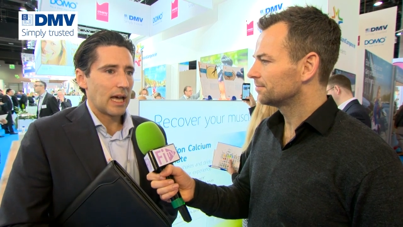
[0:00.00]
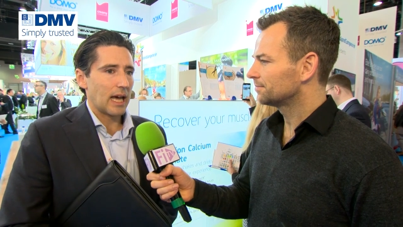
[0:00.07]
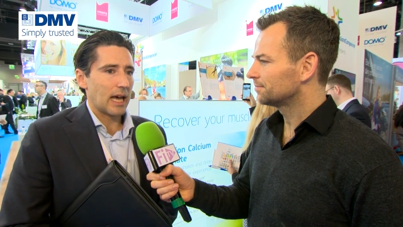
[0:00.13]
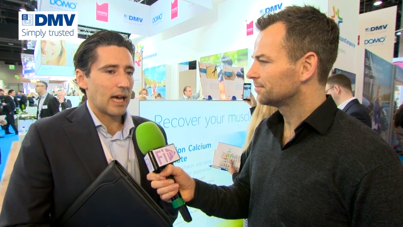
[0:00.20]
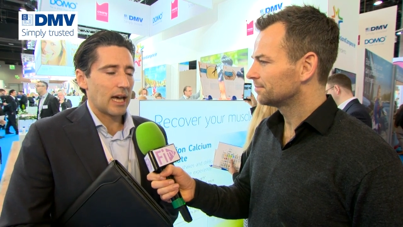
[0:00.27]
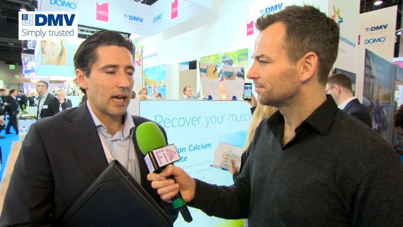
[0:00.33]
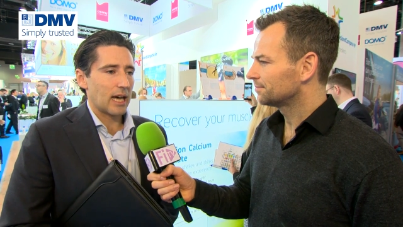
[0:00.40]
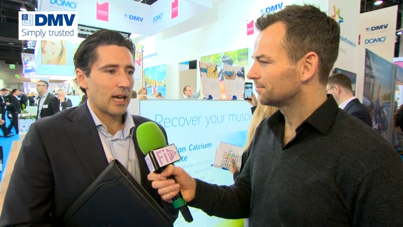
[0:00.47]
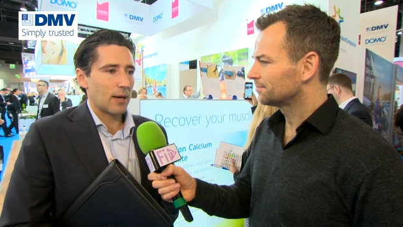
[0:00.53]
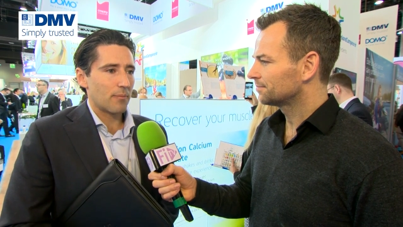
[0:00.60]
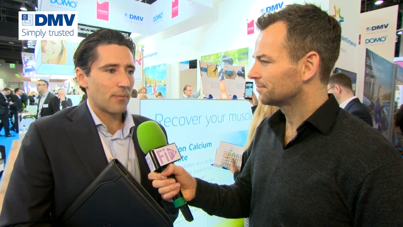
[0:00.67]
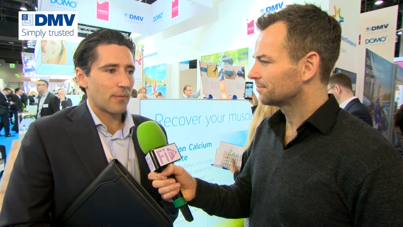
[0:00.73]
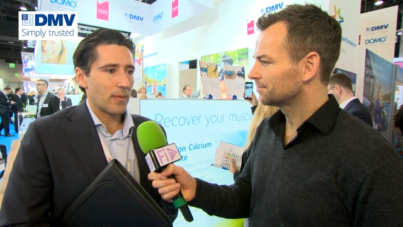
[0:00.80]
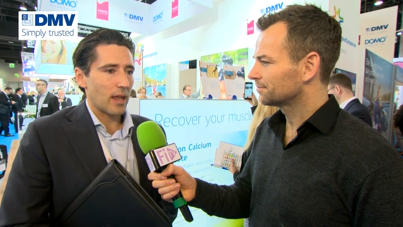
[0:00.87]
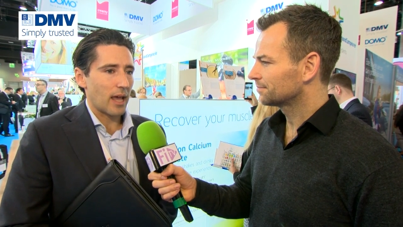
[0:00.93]

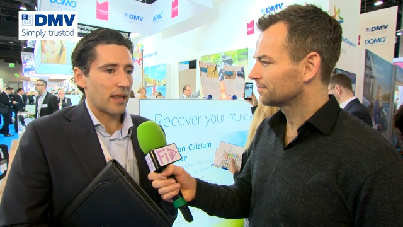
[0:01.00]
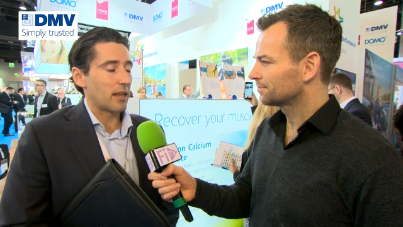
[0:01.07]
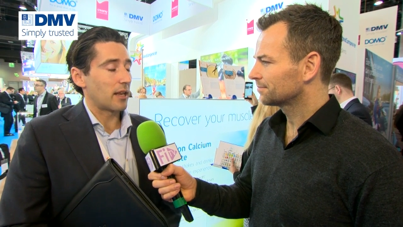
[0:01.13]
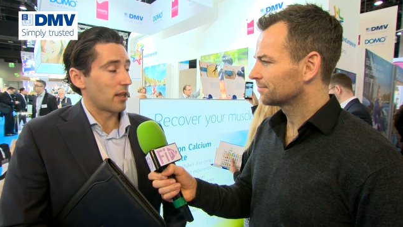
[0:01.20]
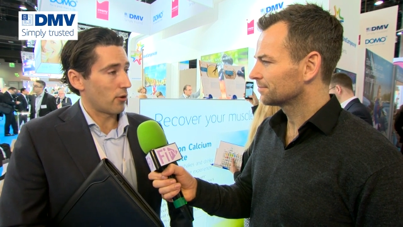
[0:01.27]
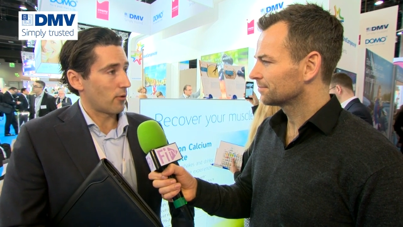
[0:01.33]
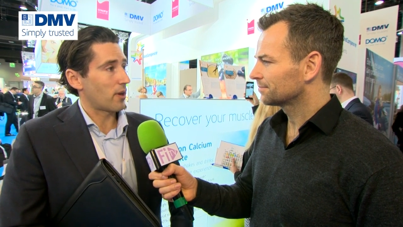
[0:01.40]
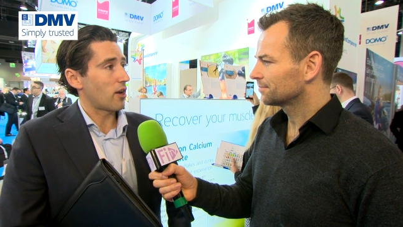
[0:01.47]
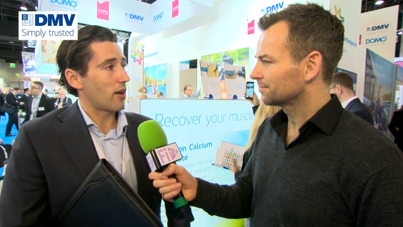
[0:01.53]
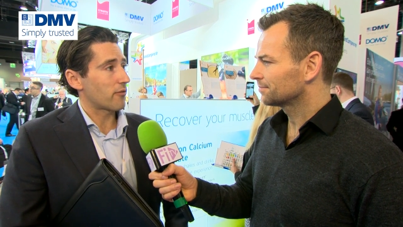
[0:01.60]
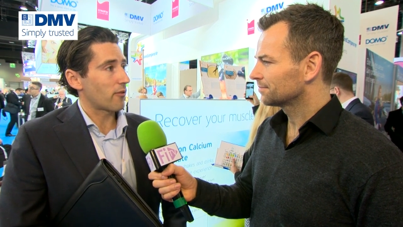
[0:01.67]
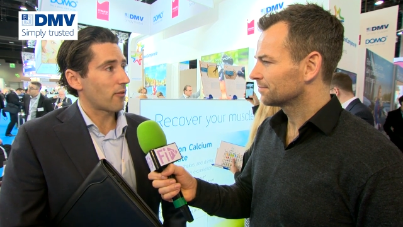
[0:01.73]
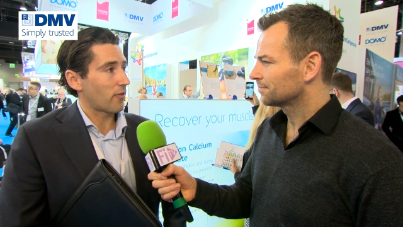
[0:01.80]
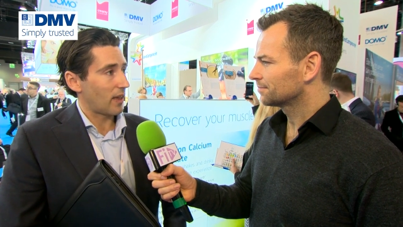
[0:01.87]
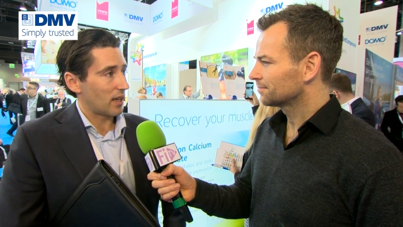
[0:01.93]
Speaker 1: Um, and then in your
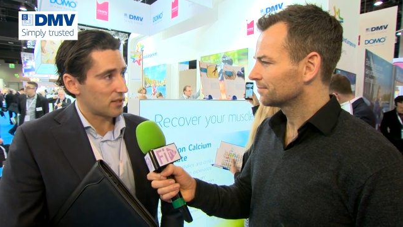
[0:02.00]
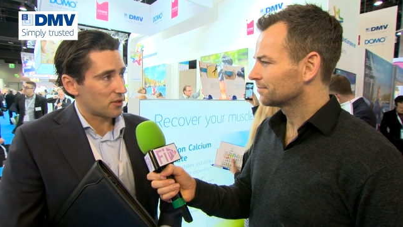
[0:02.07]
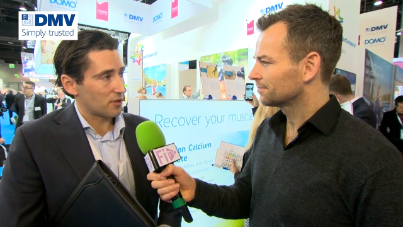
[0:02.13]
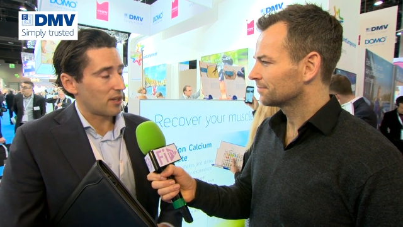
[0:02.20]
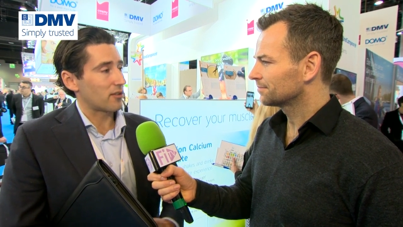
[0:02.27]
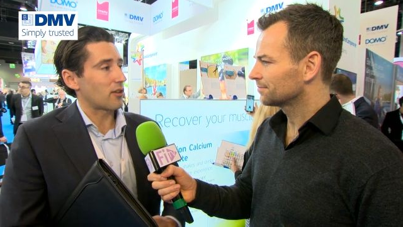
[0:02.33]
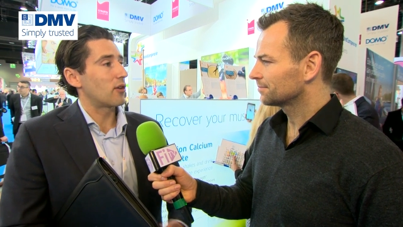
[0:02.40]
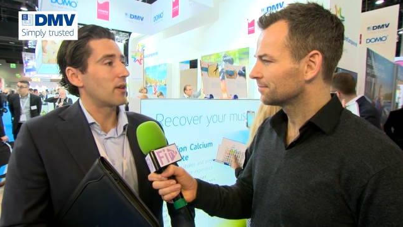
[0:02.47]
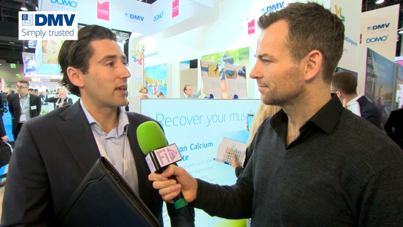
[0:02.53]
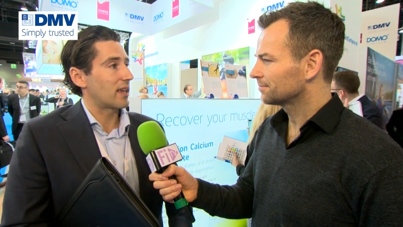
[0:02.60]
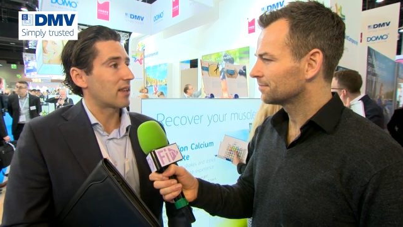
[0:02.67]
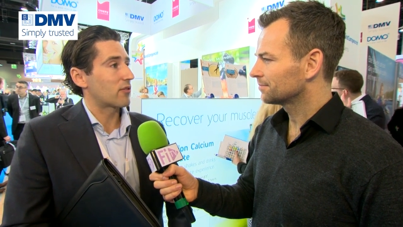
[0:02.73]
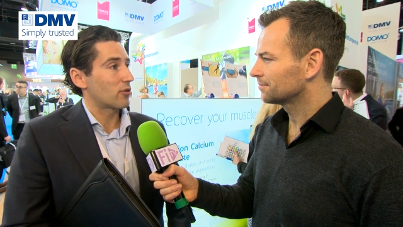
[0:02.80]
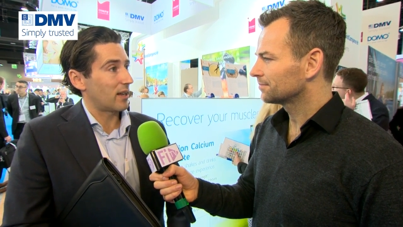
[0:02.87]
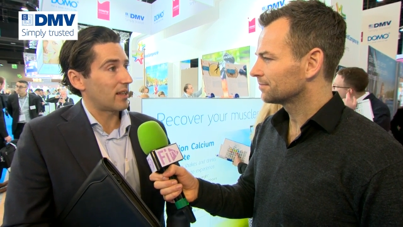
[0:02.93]
recovery phase, you not only
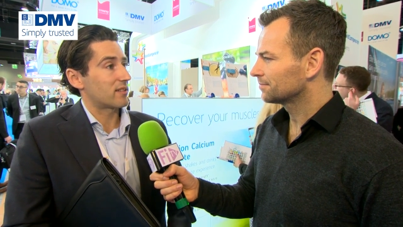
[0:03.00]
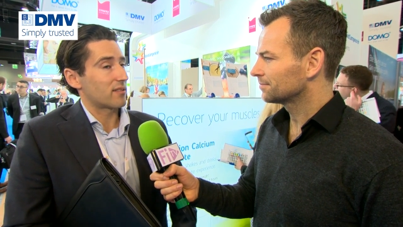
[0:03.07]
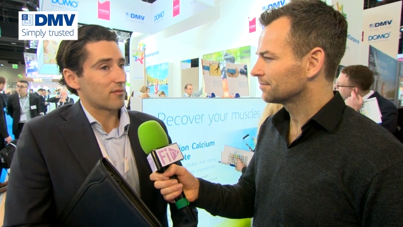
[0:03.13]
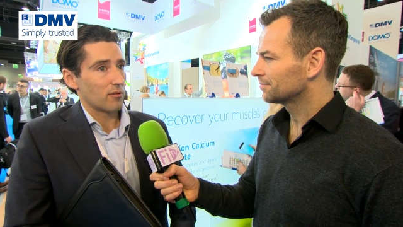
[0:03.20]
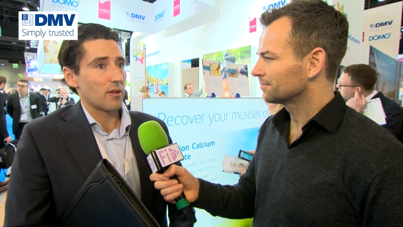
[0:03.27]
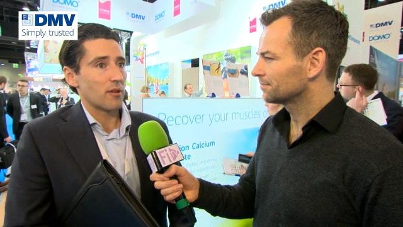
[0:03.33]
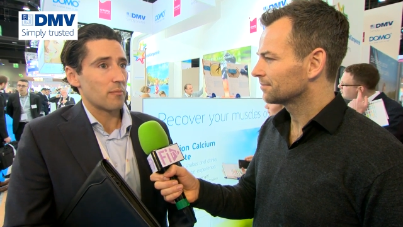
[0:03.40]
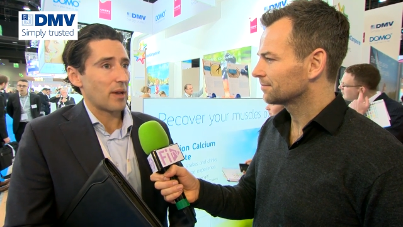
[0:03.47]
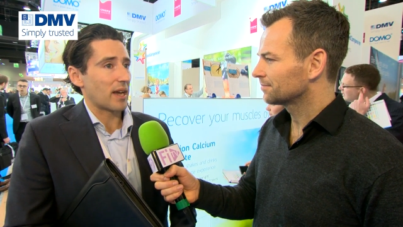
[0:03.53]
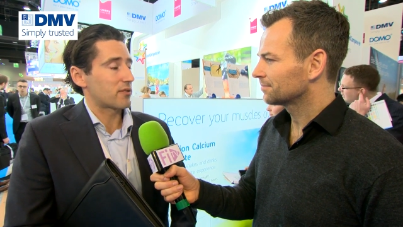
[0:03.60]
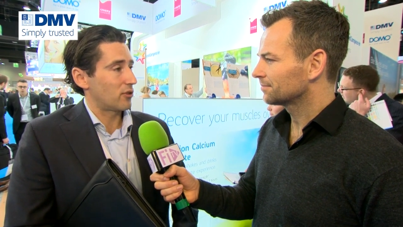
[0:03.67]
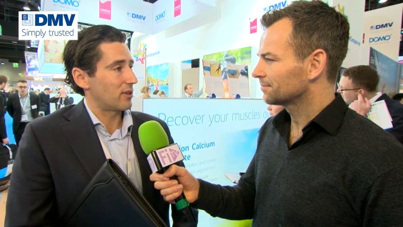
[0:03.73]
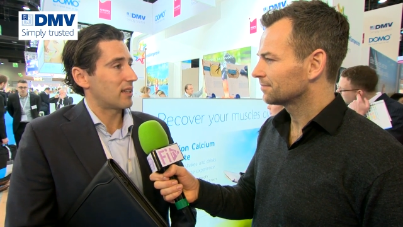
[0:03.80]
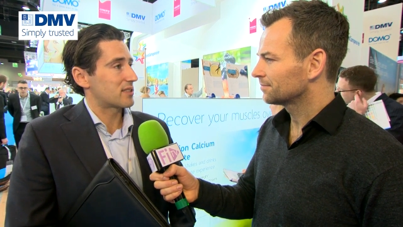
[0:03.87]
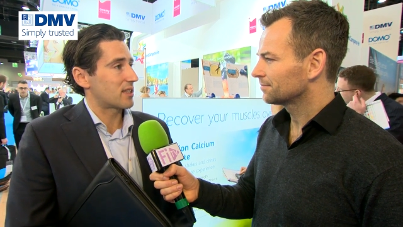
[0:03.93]
get to that back
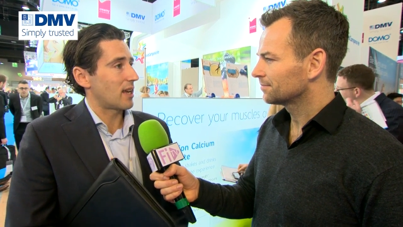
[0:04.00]
to that